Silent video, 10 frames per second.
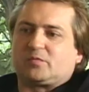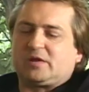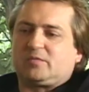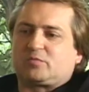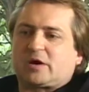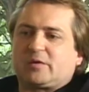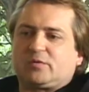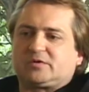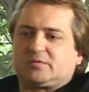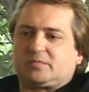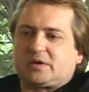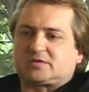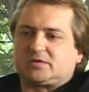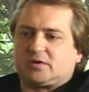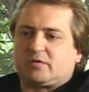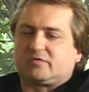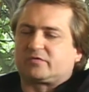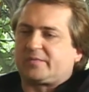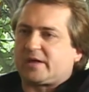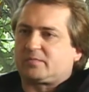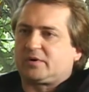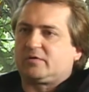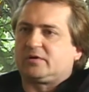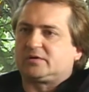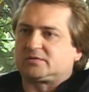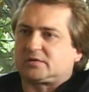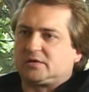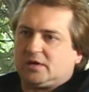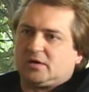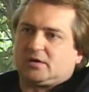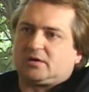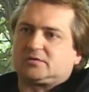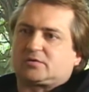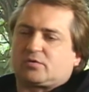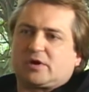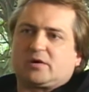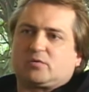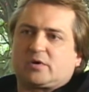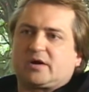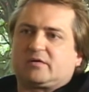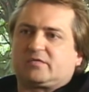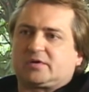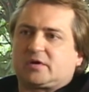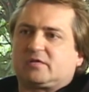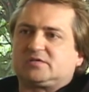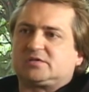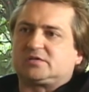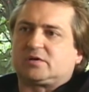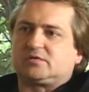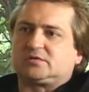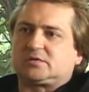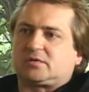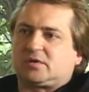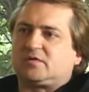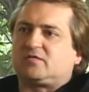For me, probably what you're best known from that period is creator and writer of the television series, The